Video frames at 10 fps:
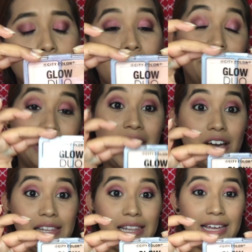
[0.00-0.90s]
a powder
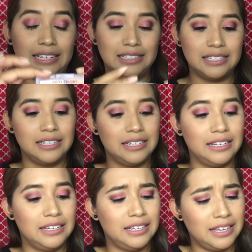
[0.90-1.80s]
highlight.
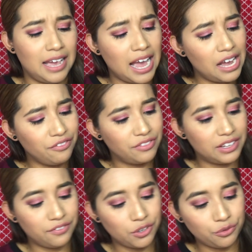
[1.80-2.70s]
I have
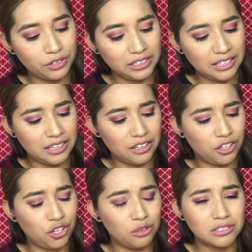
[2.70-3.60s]
never really
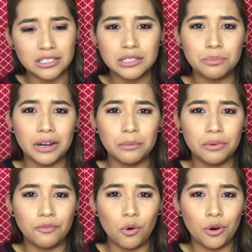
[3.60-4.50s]
used this brand
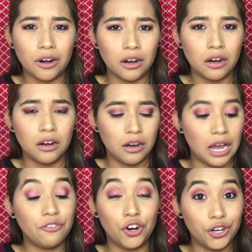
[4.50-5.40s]
before.
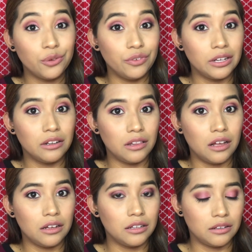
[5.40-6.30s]
I've heard of it a
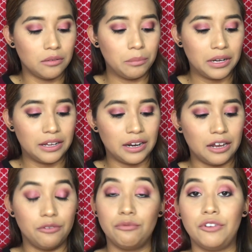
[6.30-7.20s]
lot, but
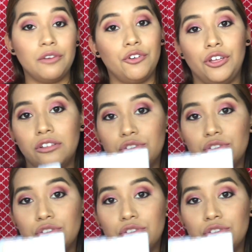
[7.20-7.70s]
I've never